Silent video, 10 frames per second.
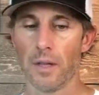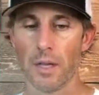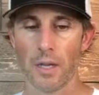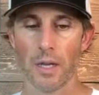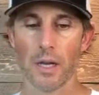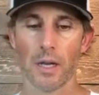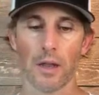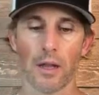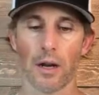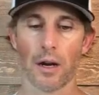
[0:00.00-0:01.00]

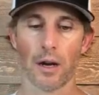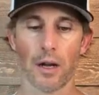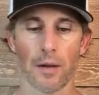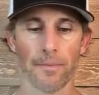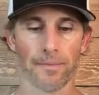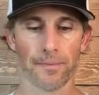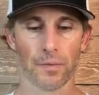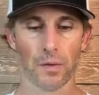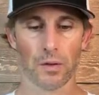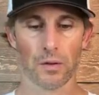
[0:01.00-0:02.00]
and they're
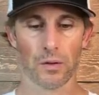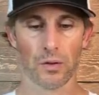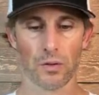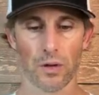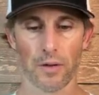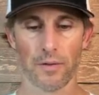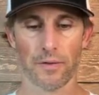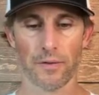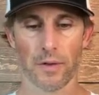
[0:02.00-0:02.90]
sort of